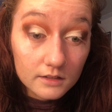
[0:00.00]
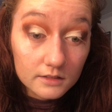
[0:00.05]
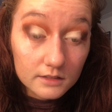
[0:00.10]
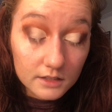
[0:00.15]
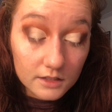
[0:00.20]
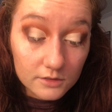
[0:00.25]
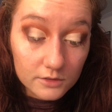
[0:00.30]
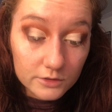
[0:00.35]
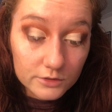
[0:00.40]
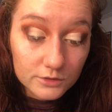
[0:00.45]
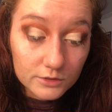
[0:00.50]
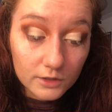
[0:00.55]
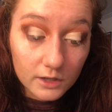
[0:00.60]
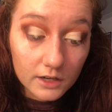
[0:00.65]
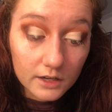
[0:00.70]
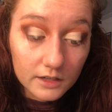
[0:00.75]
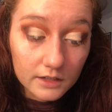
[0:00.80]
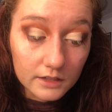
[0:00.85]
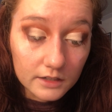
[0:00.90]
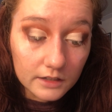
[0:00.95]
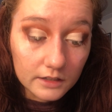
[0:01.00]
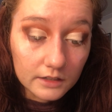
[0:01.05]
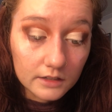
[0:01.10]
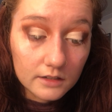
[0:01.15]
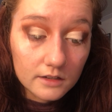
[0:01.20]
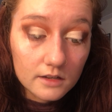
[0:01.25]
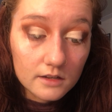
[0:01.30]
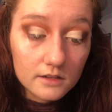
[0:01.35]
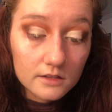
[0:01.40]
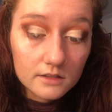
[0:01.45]
these are
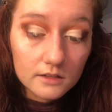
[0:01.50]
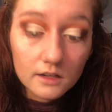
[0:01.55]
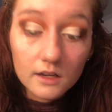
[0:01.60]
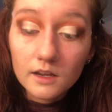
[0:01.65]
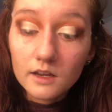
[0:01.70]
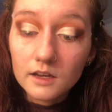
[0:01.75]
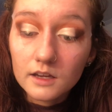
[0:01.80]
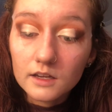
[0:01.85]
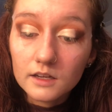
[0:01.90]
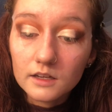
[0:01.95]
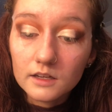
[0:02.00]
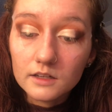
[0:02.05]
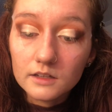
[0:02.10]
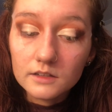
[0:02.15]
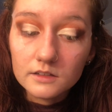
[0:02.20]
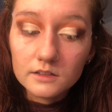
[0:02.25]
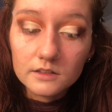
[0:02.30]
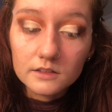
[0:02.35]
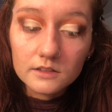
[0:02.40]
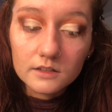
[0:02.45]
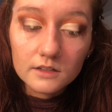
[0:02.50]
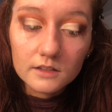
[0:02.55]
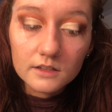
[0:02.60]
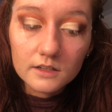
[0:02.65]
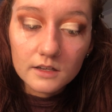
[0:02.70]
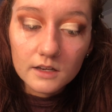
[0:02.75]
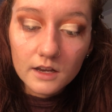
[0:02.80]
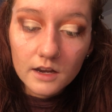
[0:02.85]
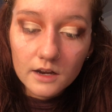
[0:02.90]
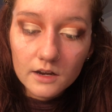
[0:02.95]
drying, and
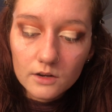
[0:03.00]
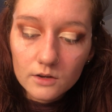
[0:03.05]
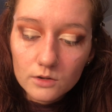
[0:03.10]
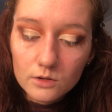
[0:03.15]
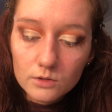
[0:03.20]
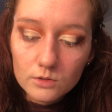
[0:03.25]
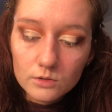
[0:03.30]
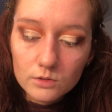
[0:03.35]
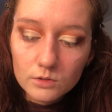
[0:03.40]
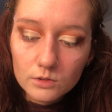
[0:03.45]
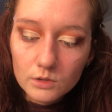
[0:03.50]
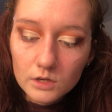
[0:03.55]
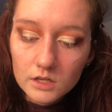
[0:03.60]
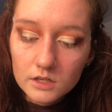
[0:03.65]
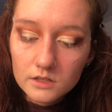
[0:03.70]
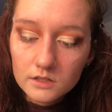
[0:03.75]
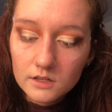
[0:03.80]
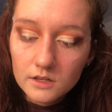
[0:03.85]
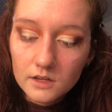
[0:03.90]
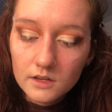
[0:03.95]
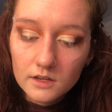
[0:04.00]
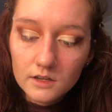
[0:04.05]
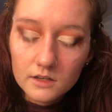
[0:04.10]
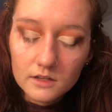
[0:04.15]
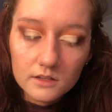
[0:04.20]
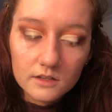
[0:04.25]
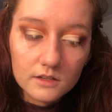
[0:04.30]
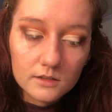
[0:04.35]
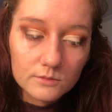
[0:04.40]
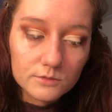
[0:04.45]
now I'm
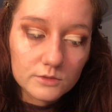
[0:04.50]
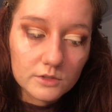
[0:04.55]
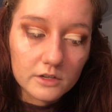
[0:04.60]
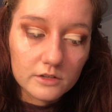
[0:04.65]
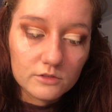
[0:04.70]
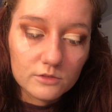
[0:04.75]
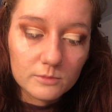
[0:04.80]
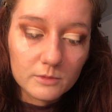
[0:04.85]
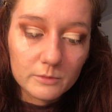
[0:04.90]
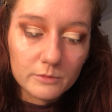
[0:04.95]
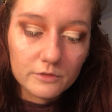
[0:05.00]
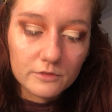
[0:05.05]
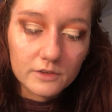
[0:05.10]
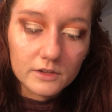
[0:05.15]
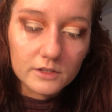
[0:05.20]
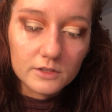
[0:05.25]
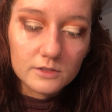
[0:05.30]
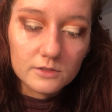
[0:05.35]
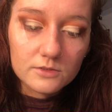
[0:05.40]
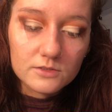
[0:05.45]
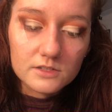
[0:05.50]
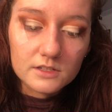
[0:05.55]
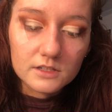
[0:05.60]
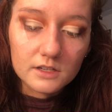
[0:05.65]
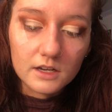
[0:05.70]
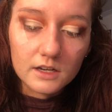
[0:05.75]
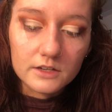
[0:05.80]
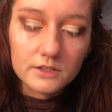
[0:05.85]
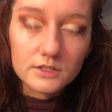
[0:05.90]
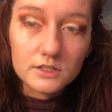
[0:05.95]
trying to remember if I use an
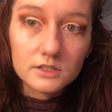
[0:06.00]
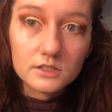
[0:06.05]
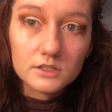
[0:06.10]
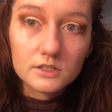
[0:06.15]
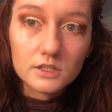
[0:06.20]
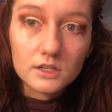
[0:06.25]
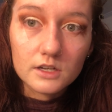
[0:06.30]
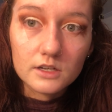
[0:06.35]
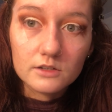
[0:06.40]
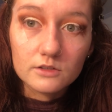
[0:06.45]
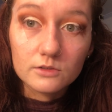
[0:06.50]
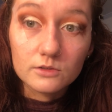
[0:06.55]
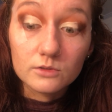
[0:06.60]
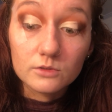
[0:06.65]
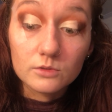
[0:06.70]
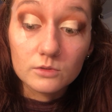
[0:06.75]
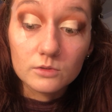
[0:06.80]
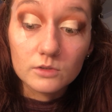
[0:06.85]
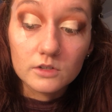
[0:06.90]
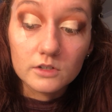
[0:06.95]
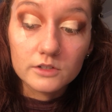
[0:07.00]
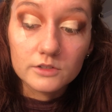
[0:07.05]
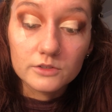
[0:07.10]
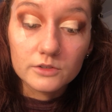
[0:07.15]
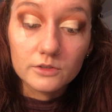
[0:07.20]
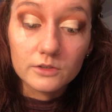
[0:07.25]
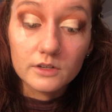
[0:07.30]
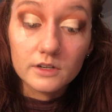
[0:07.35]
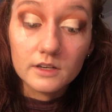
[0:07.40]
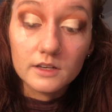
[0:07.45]
eyeshadow
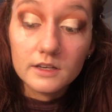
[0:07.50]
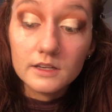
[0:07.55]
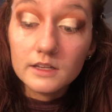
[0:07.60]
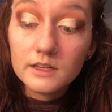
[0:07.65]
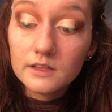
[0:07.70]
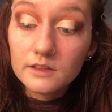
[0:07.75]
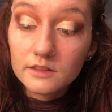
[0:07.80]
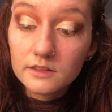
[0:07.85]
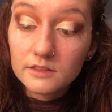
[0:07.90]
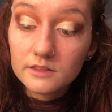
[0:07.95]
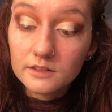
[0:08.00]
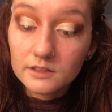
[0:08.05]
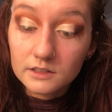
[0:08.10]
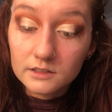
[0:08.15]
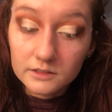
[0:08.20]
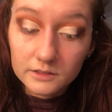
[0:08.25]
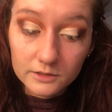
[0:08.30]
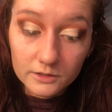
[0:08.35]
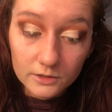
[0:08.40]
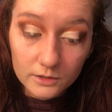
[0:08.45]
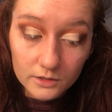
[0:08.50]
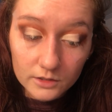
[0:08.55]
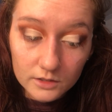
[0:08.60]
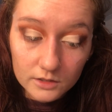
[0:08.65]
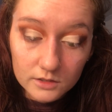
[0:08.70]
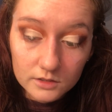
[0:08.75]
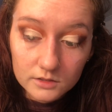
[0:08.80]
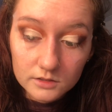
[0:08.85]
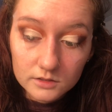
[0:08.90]
underneath the glitter.